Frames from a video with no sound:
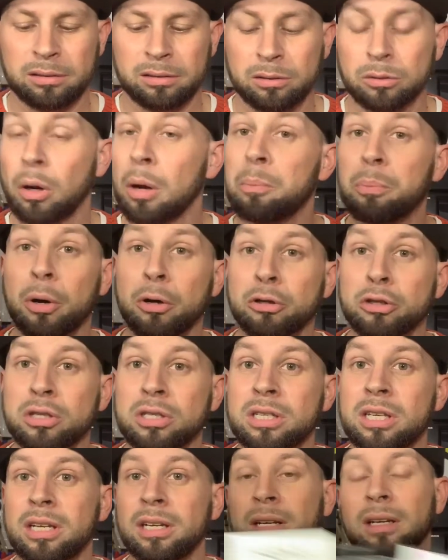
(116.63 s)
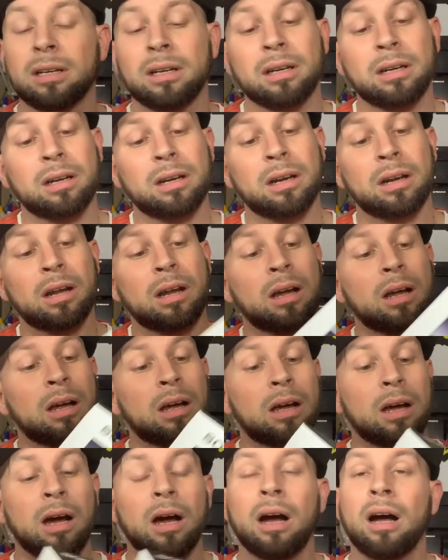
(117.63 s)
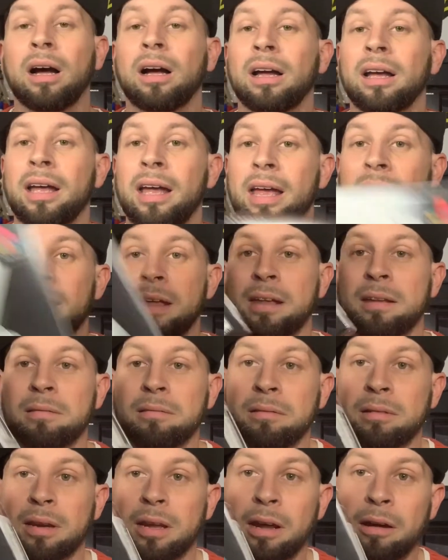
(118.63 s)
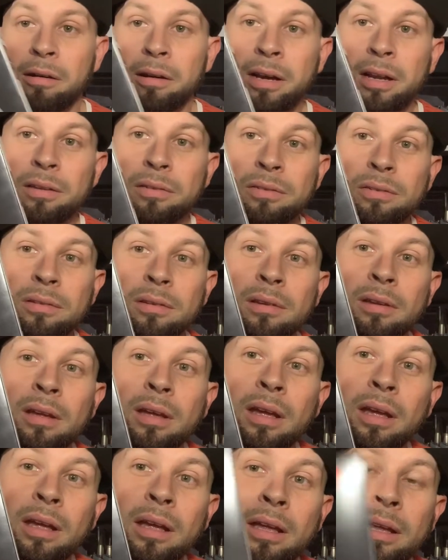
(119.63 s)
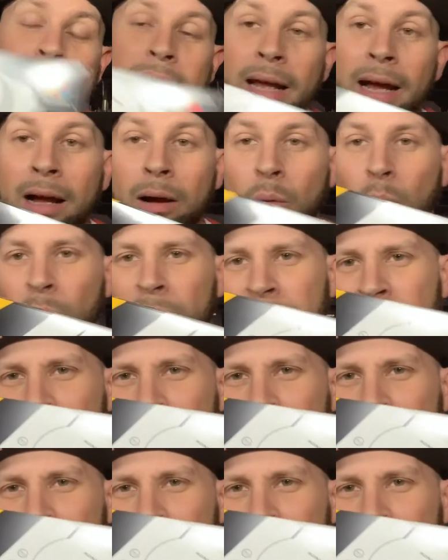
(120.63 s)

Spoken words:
So I purchased it, and here it is. Now, one